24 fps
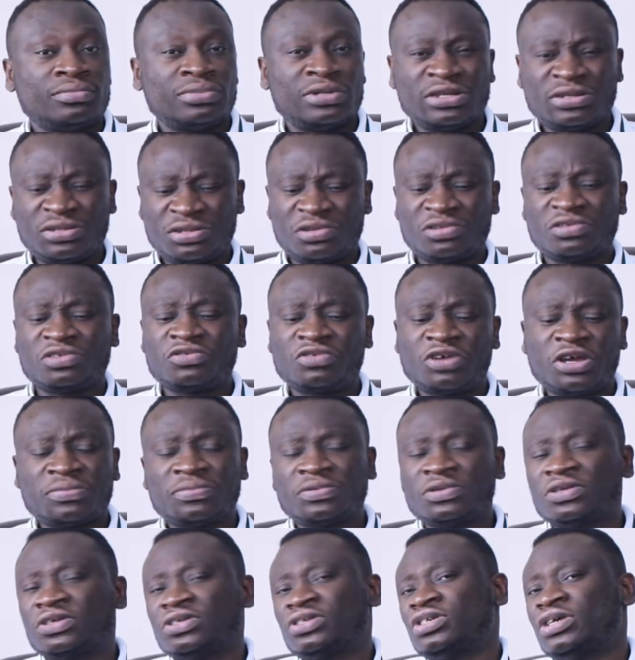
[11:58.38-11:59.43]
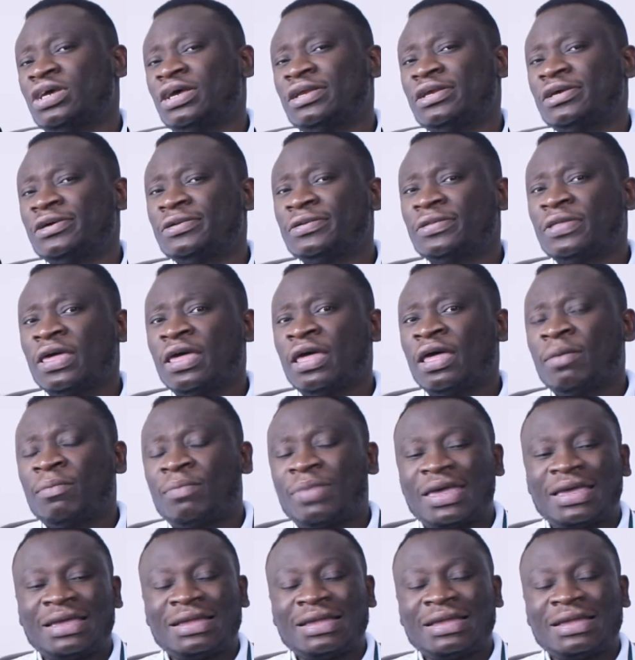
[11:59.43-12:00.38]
please subscribe to the channel by